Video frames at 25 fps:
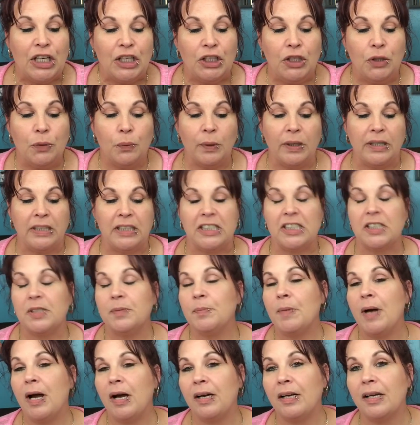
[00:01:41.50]
You won the
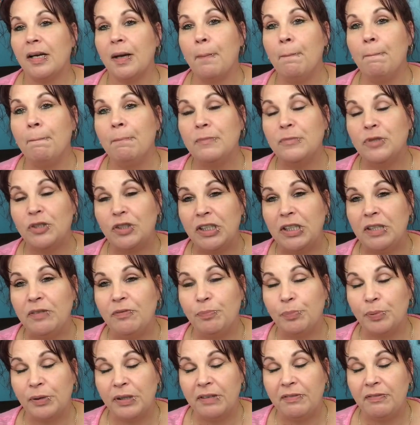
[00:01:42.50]
SMOK
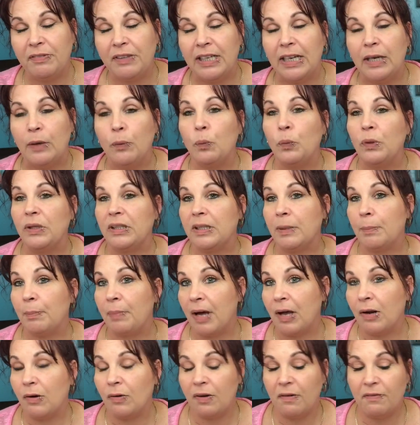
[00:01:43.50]
G Priv Kit with the
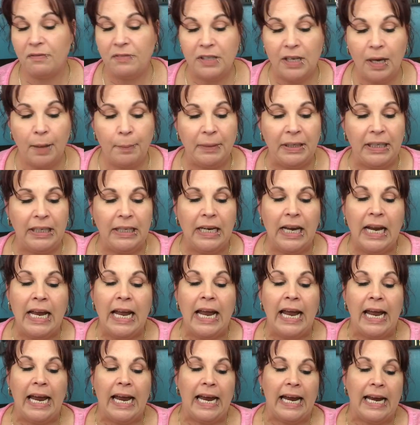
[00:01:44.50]
bottle of Yummy
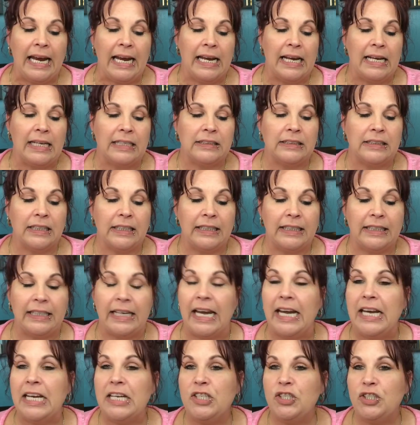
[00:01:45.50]
and
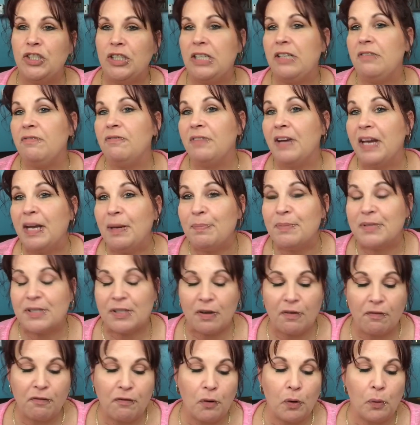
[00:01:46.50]
KG
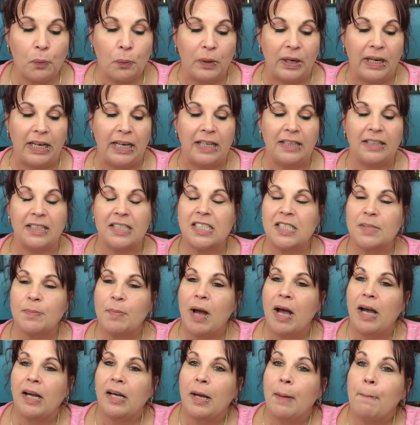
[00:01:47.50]
Vapes for winning the
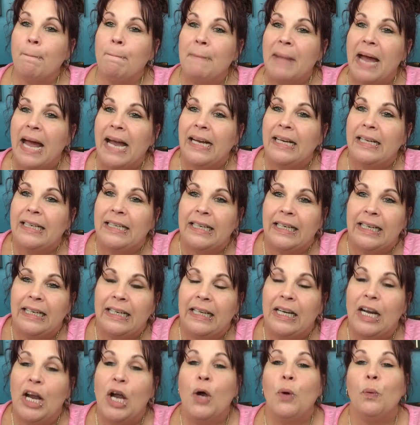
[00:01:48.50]
SMOK Mag
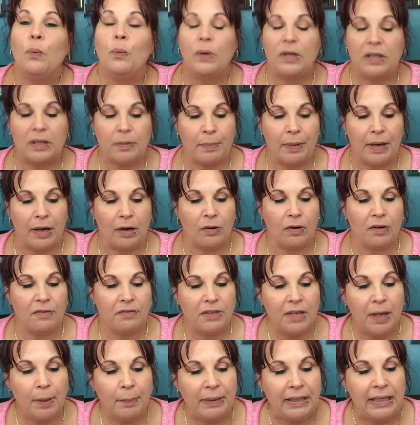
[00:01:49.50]
Kit with a bottle
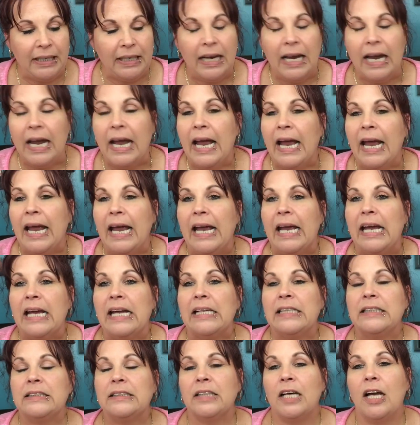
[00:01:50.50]
of Yummy.
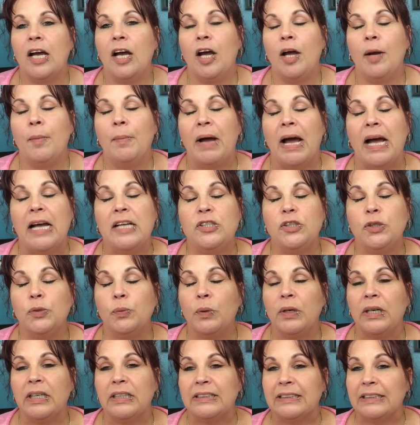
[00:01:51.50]
And um, I do
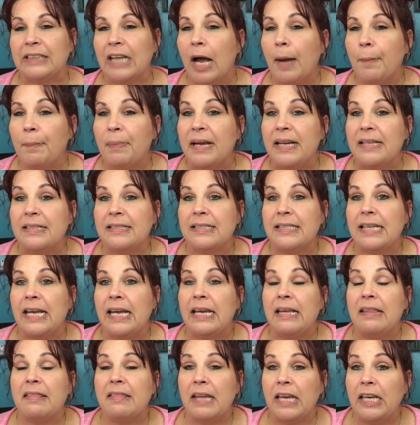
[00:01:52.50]
want to stop and
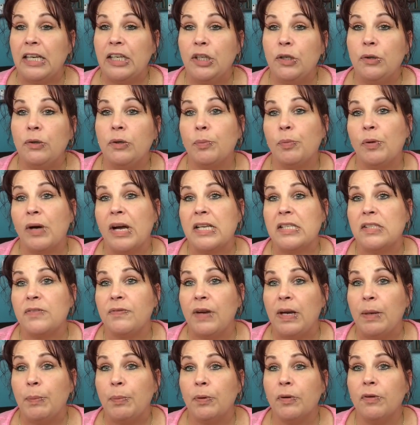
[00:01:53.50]
say thank you to Brad's
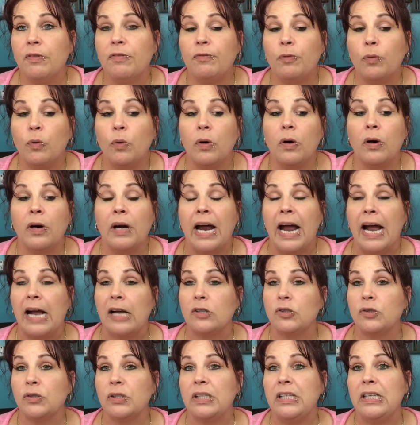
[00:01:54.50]
Vapor for
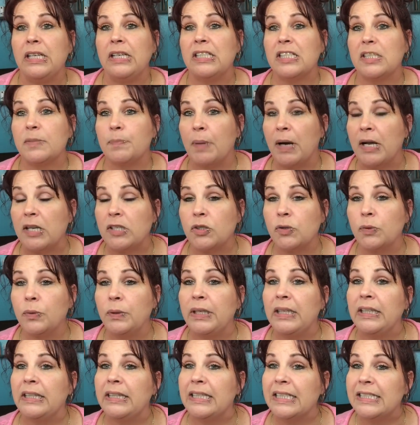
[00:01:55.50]
actually
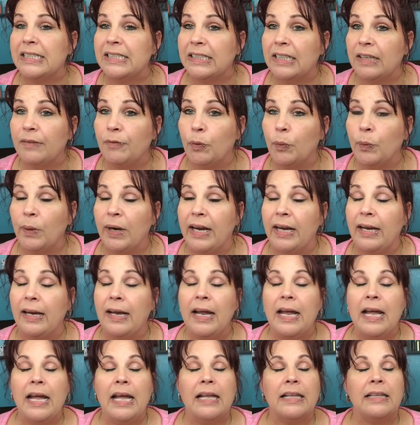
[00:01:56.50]
sponsoring this giveaway.
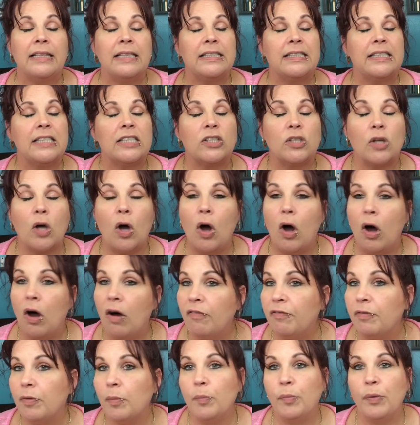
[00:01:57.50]
This is
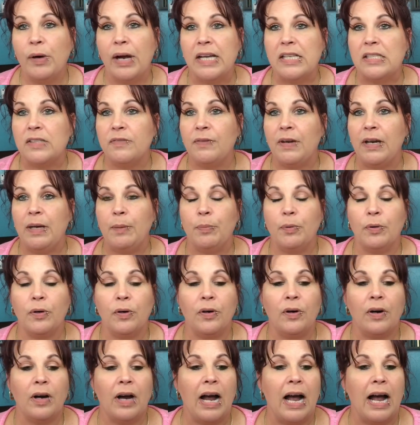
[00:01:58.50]
all from Brad's
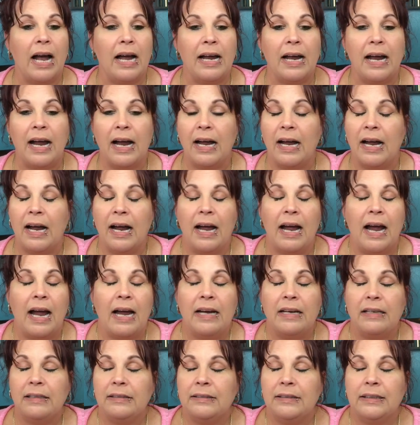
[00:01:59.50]
Vapor. I,
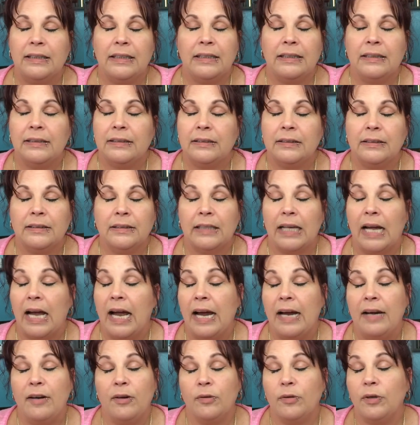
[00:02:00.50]
I,
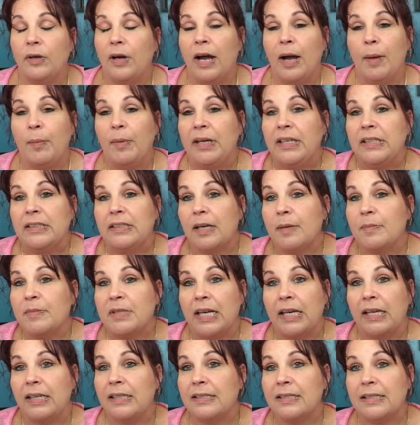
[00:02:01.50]
I don't know how many
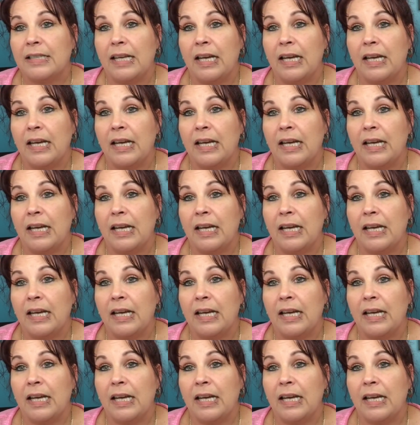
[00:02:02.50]
times I can